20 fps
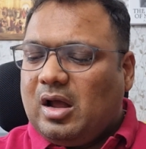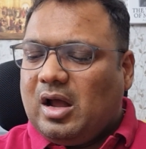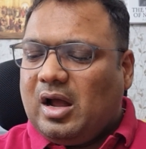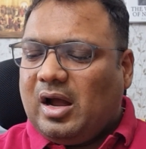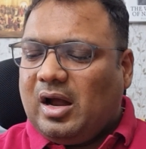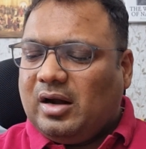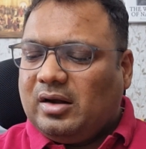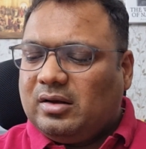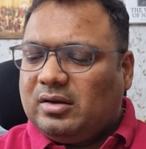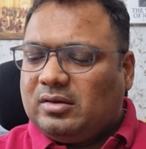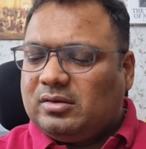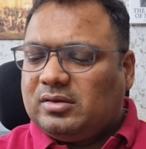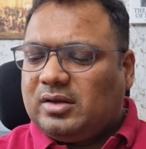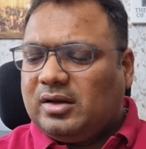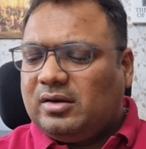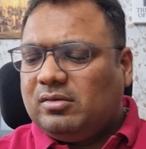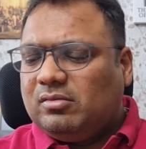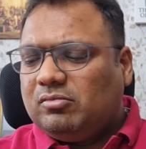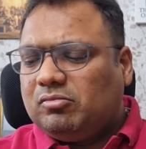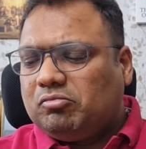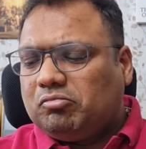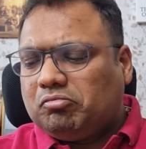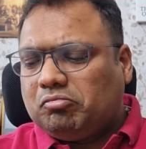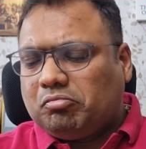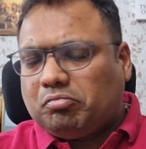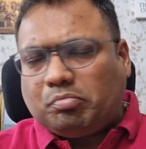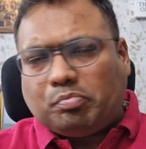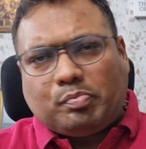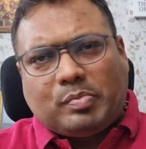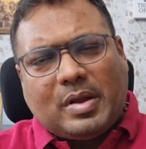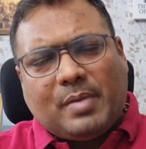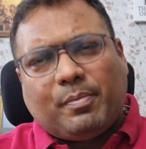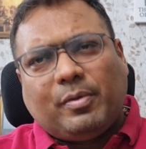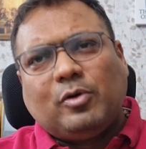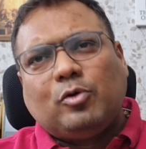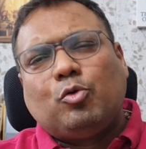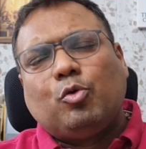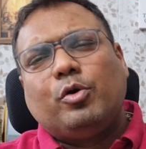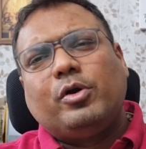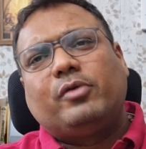And then
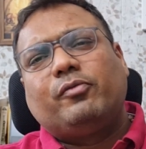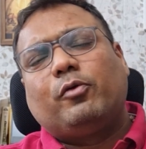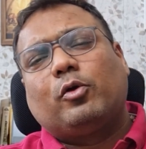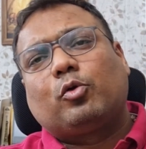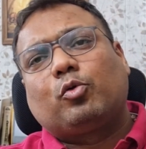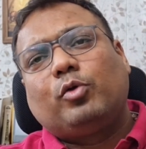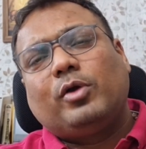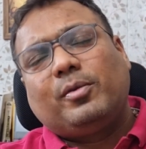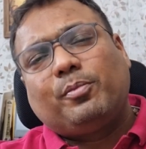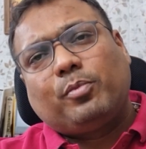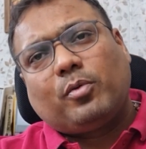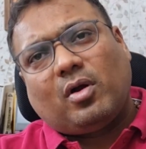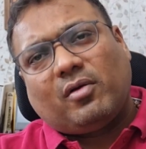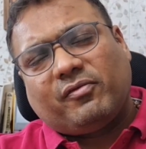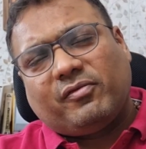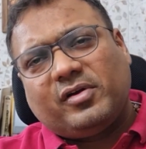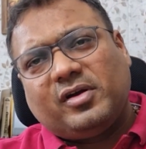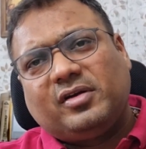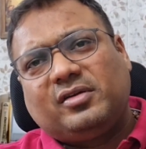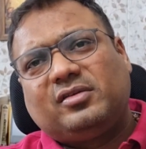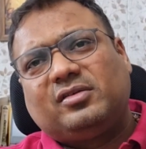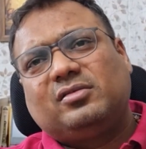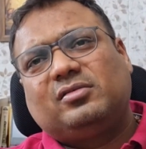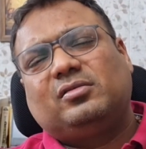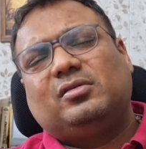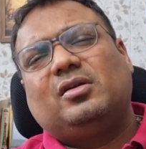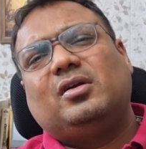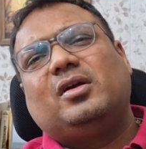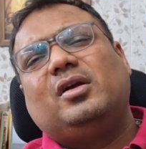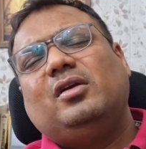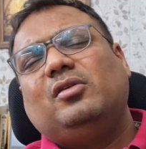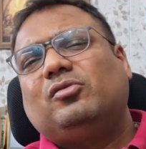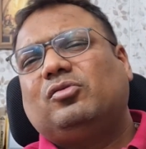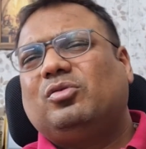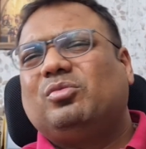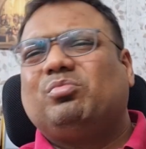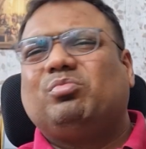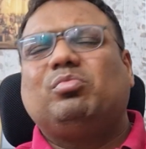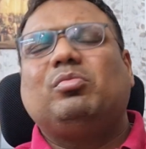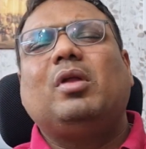people do it for quick profits. Okay.
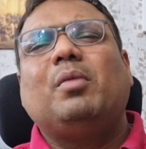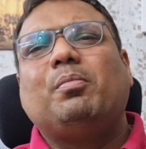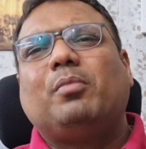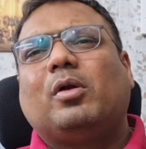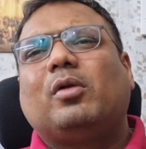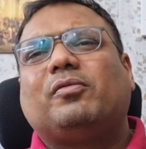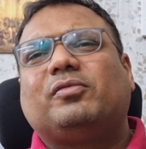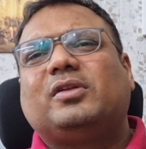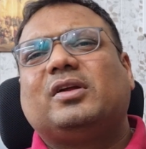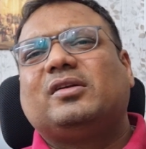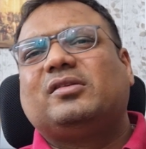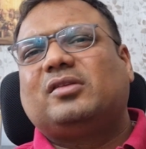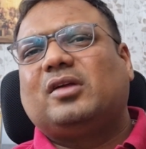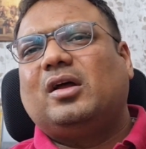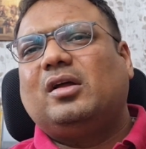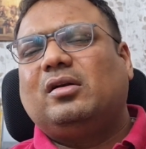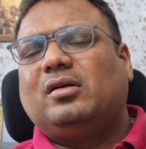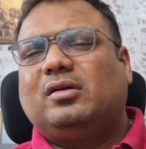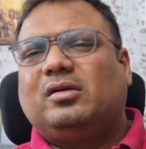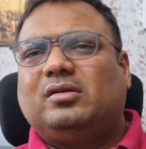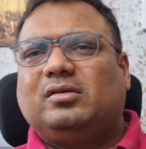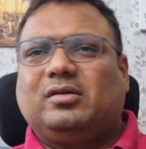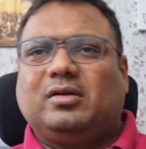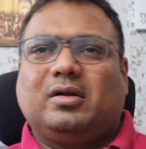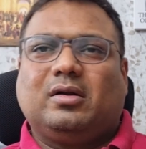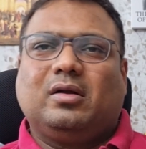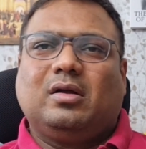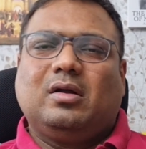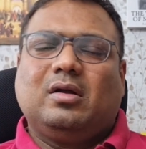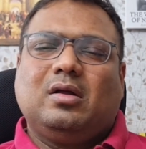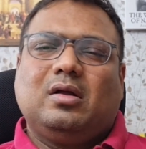So number of things are there.